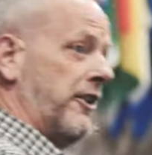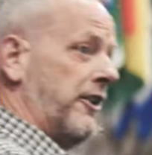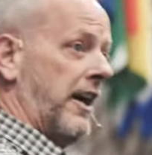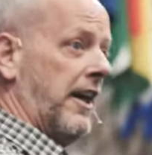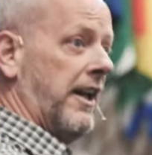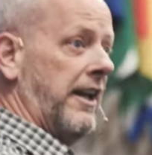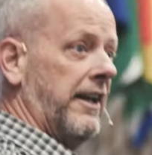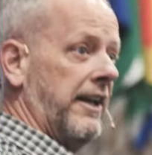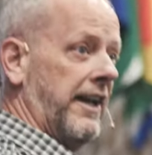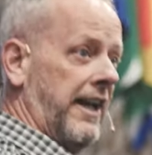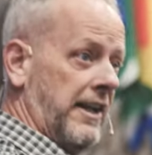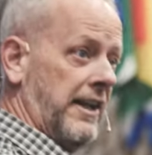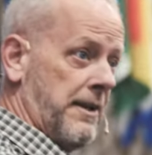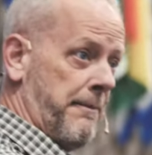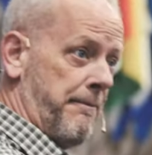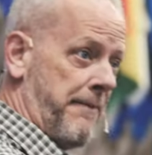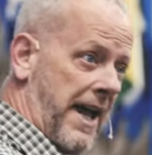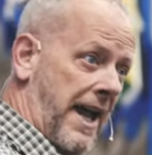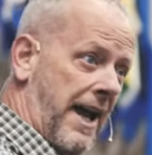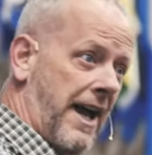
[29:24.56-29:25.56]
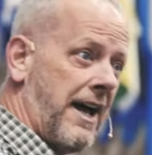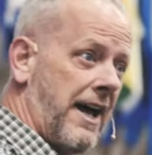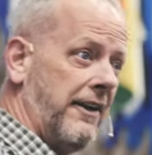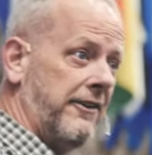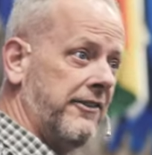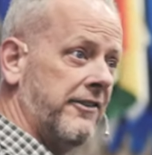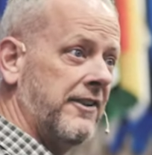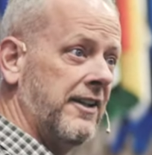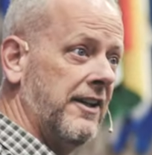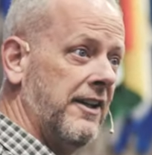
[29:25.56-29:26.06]
done in the
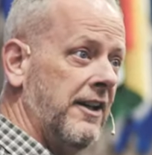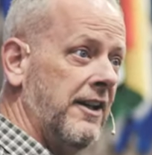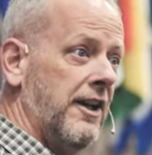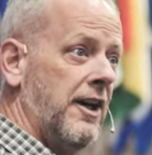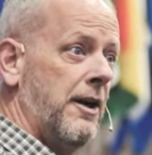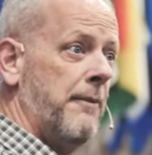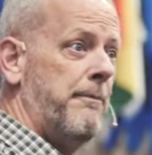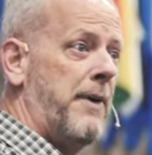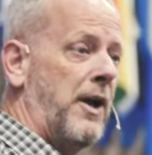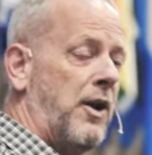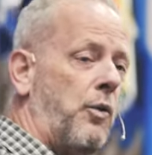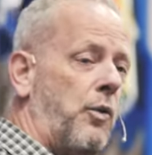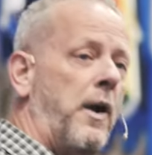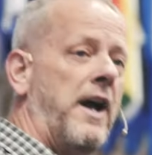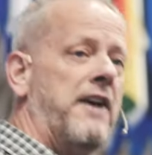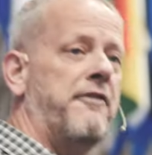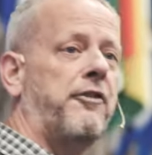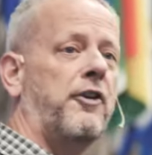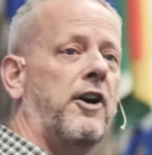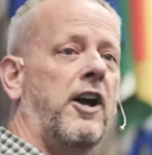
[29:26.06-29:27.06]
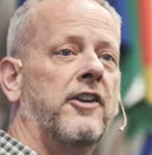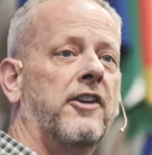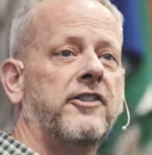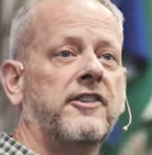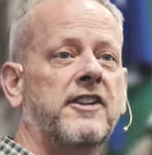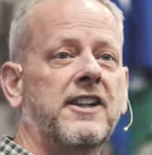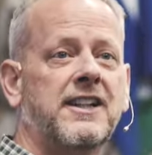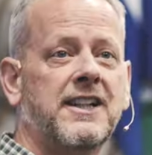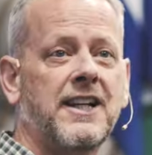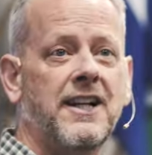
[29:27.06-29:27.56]
past, but a way for us
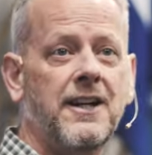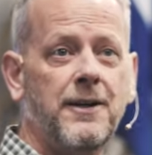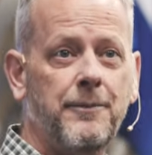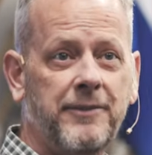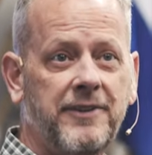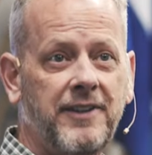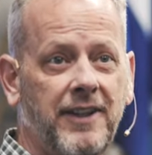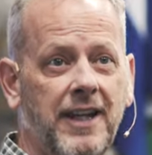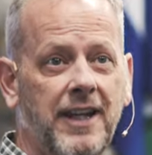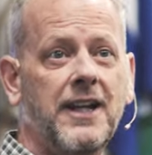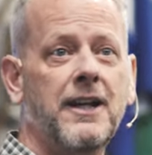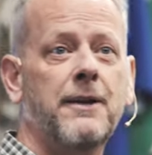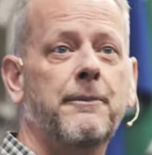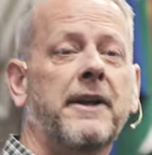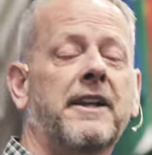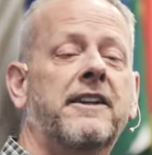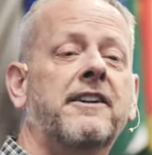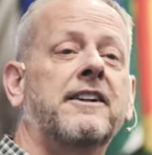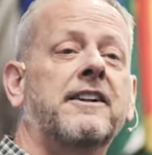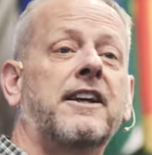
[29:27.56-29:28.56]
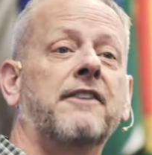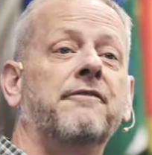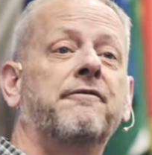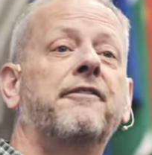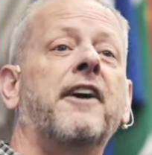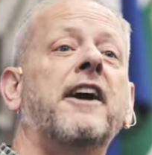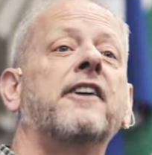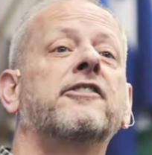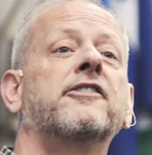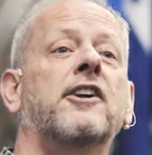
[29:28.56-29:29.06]
to come to Him and to
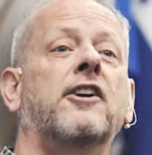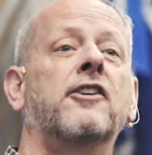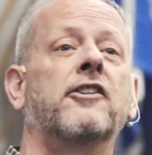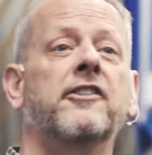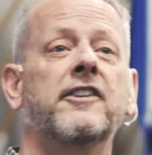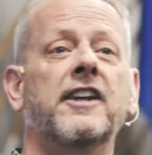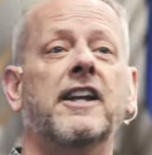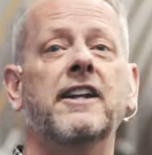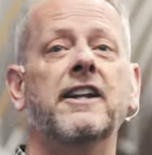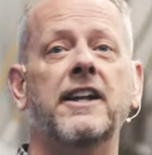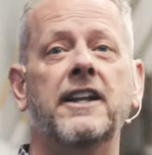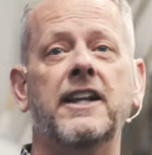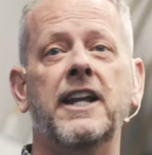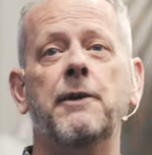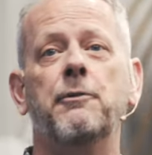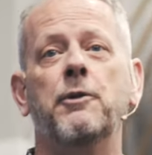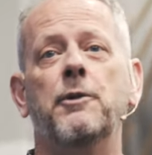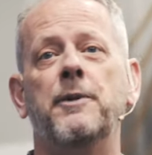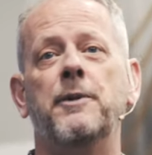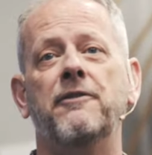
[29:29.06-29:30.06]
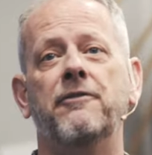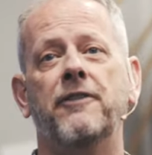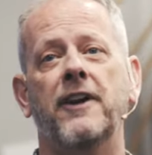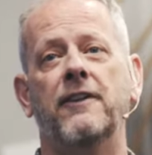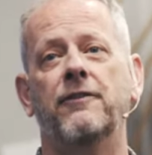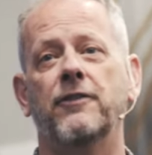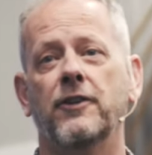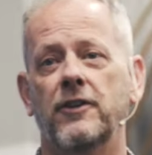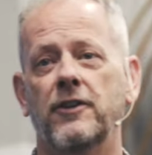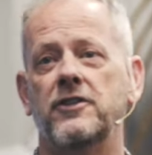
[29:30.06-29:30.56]
confess our sin, and He would be
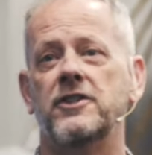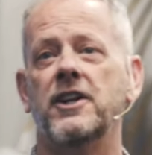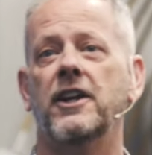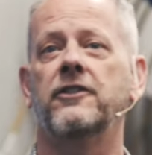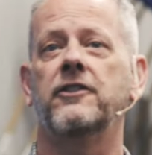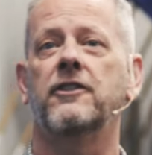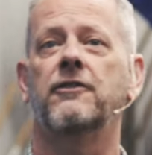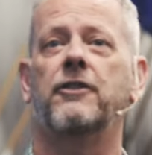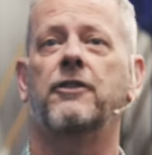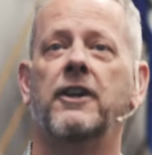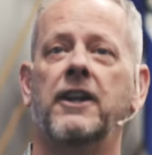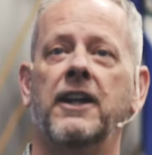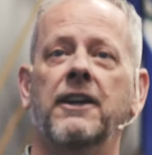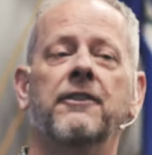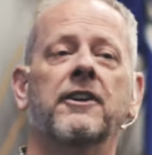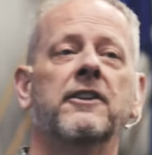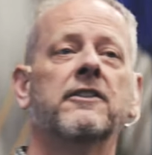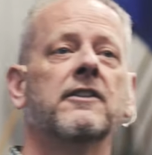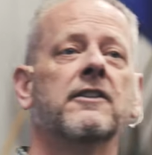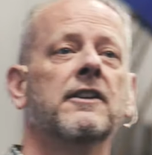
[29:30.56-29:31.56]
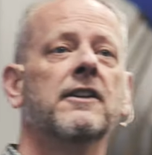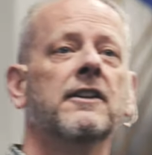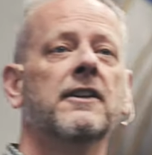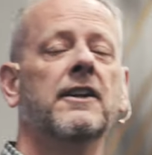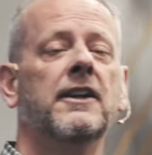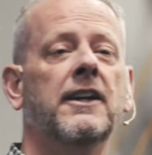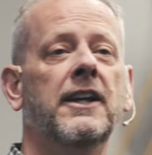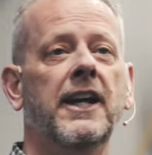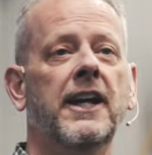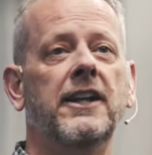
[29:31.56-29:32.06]
faithful and just to forgive us
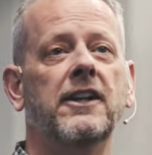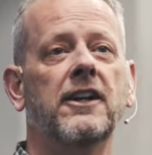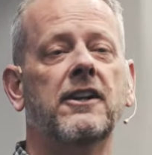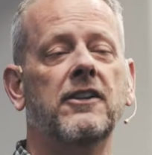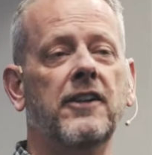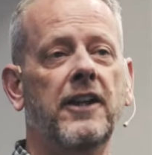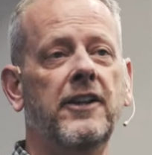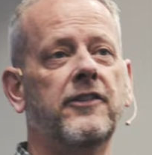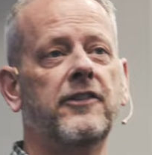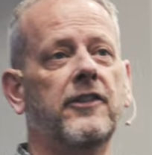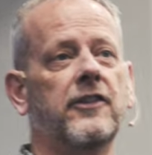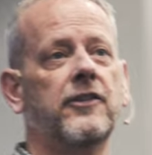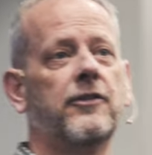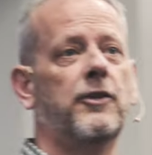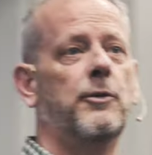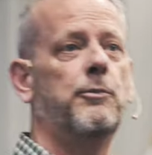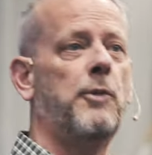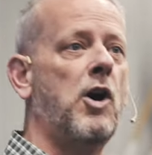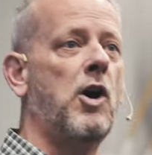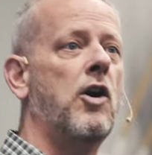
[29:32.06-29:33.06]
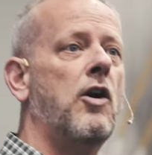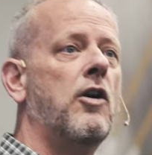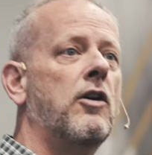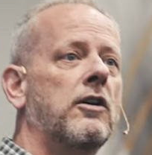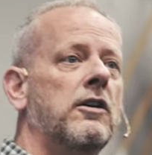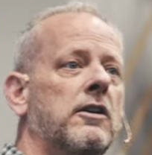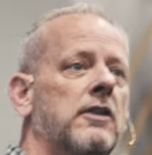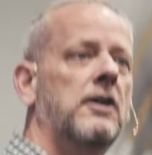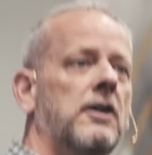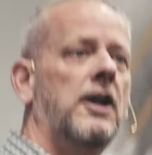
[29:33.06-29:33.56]
and to cleanse us from
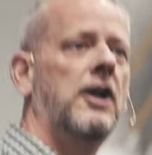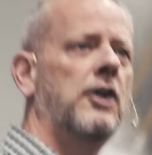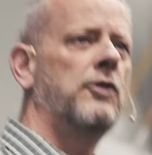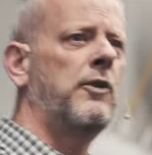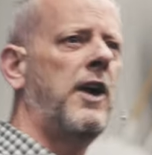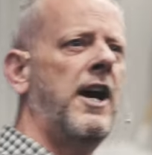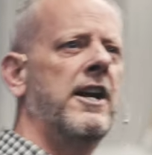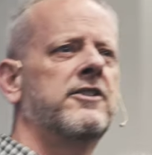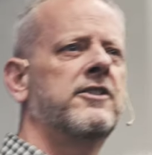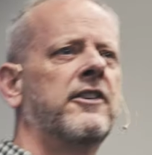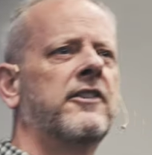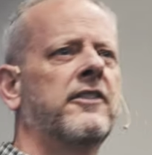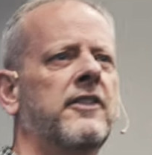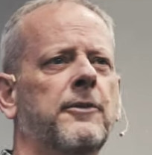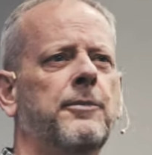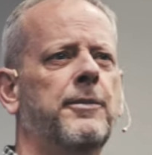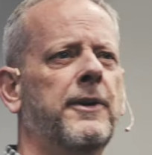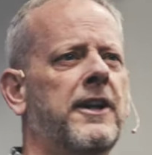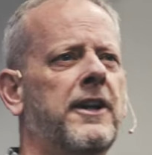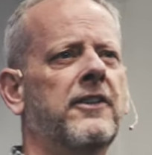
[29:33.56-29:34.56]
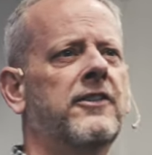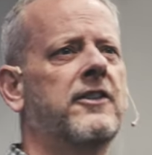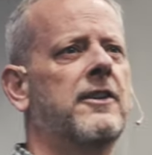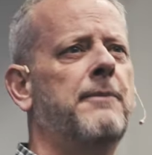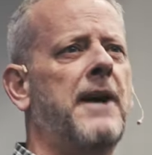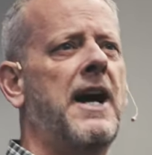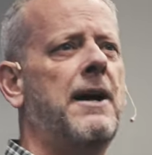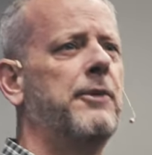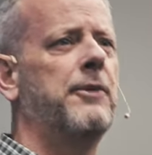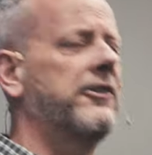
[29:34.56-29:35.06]
all unrighteousness. Because the
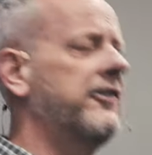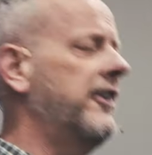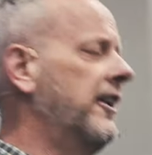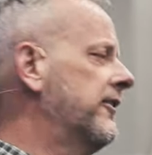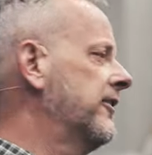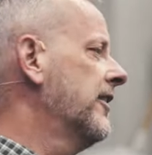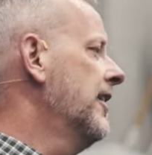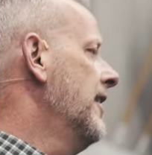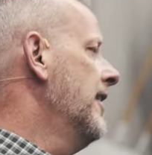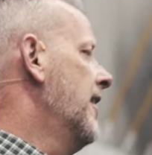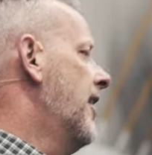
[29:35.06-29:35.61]
Bible says,